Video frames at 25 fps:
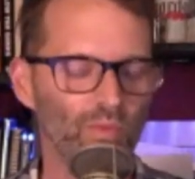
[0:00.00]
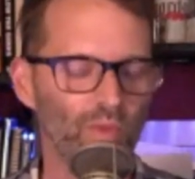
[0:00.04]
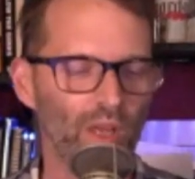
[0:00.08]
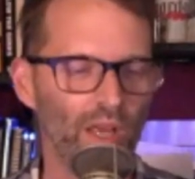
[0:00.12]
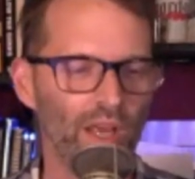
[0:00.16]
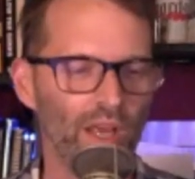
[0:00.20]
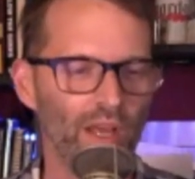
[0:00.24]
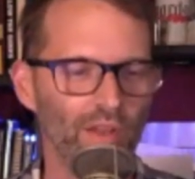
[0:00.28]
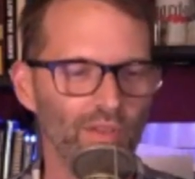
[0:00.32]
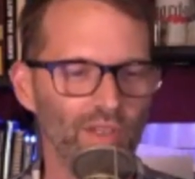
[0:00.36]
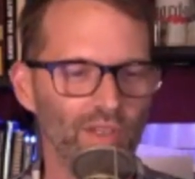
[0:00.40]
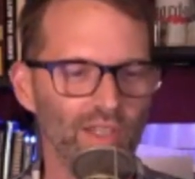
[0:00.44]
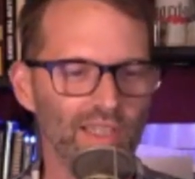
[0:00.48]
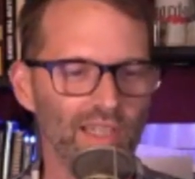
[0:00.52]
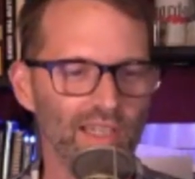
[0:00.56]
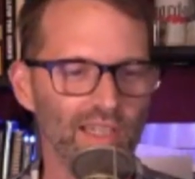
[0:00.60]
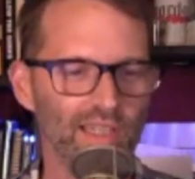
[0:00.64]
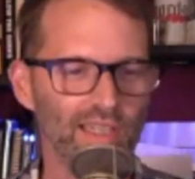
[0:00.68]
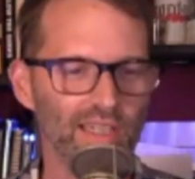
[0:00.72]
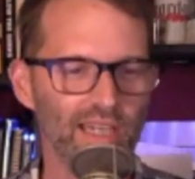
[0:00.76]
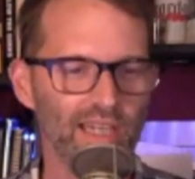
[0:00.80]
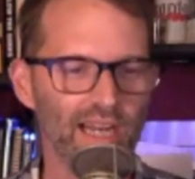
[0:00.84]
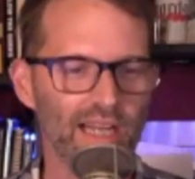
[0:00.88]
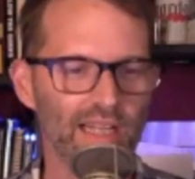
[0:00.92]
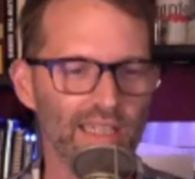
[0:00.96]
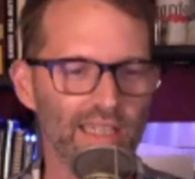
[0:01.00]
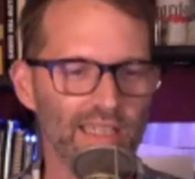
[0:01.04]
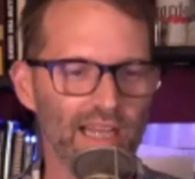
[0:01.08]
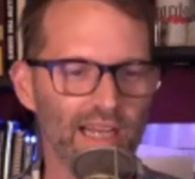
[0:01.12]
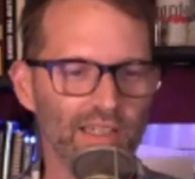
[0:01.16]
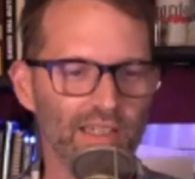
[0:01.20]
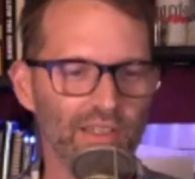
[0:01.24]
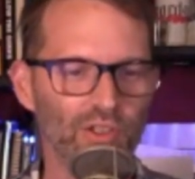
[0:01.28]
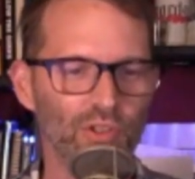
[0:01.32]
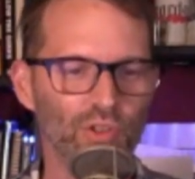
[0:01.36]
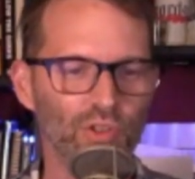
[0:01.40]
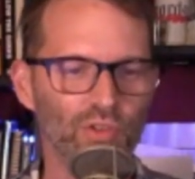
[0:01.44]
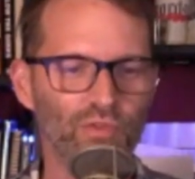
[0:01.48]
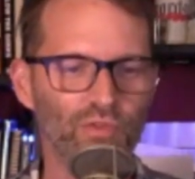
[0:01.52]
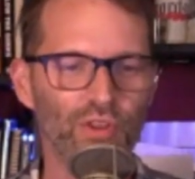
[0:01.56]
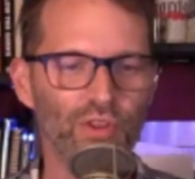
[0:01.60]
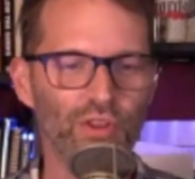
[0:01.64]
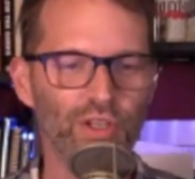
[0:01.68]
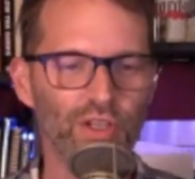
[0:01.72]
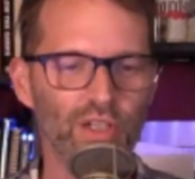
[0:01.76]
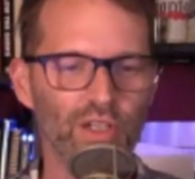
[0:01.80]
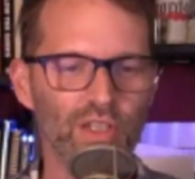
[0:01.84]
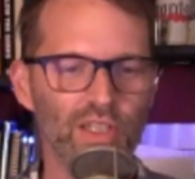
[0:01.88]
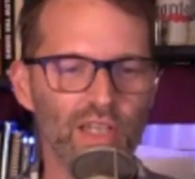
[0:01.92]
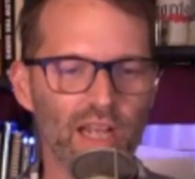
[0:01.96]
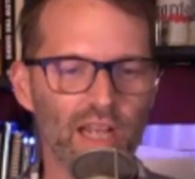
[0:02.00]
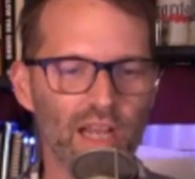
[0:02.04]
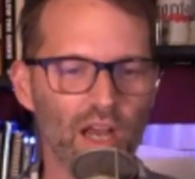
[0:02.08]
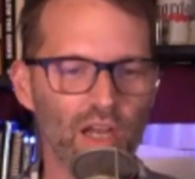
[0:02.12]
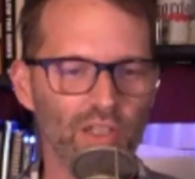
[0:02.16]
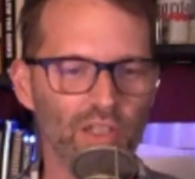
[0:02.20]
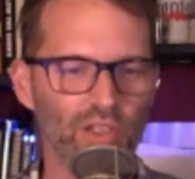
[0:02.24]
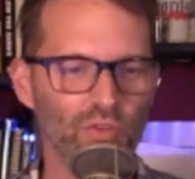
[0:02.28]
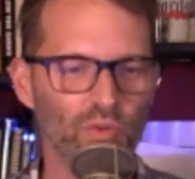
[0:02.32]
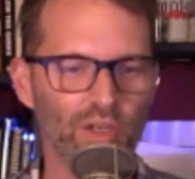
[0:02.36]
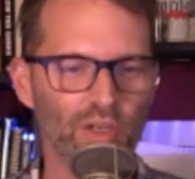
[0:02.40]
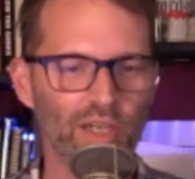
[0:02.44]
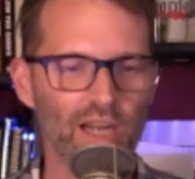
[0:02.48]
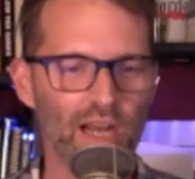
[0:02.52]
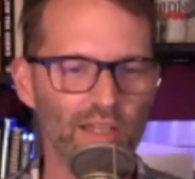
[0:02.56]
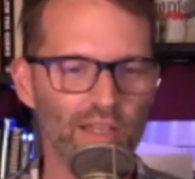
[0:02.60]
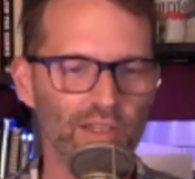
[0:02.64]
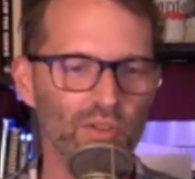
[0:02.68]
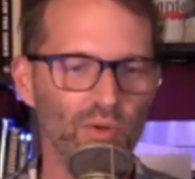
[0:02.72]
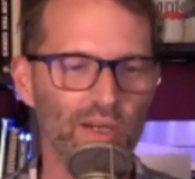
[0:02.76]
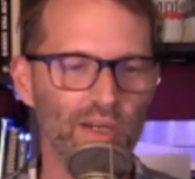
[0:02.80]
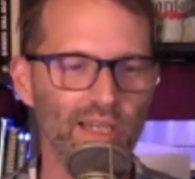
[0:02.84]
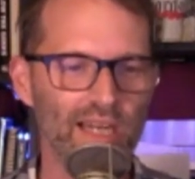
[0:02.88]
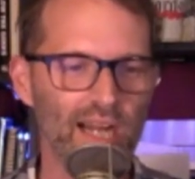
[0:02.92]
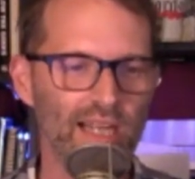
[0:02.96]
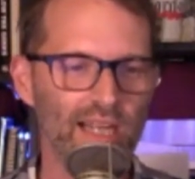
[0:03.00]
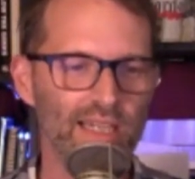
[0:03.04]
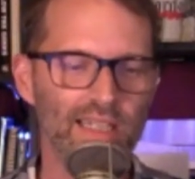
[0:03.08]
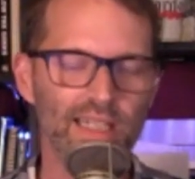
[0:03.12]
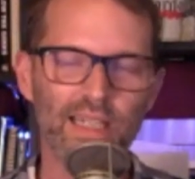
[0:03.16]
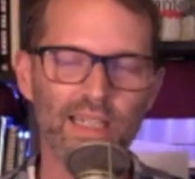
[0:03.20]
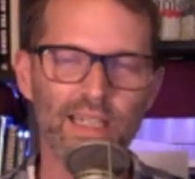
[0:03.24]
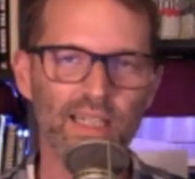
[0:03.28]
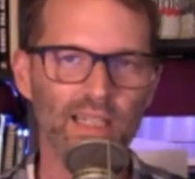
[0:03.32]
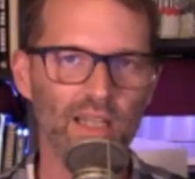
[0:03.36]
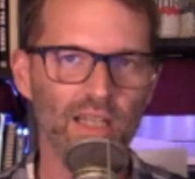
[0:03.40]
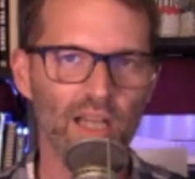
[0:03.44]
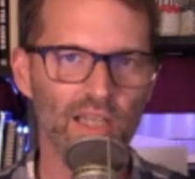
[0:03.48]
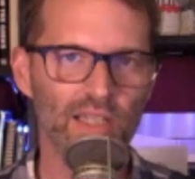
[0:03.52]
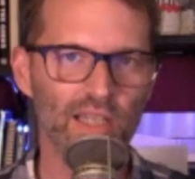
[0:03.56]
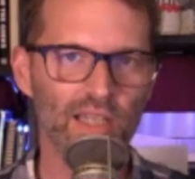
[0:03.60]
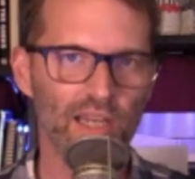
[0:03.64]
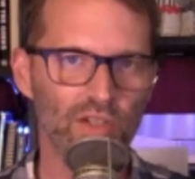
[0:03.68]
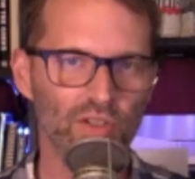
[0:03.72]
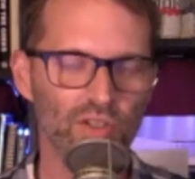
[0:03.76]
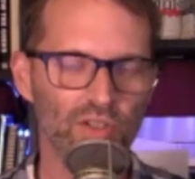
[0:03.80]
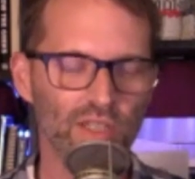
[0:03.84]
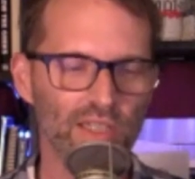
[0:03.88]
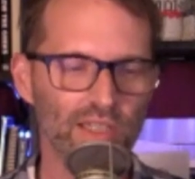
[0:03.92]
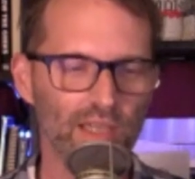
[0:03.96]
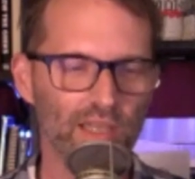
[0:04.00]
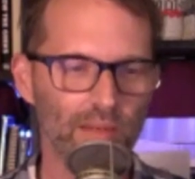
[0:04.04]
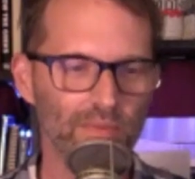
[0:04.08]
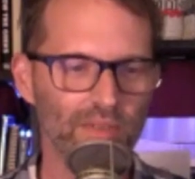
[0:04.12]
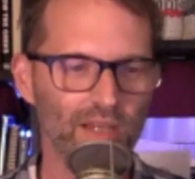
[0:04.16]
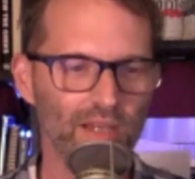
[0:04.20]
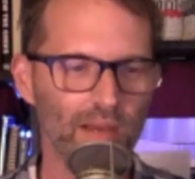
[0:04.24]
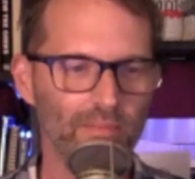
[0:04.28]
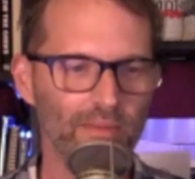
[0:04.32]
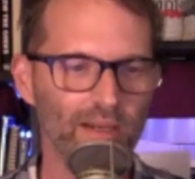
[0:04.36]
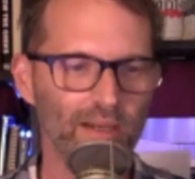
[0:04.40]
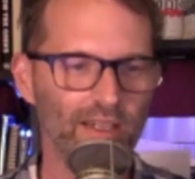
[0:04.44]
This is the Daily Tech News for Thursday, August 29, 2019, in Los Angeles. I'm Tom Merritt.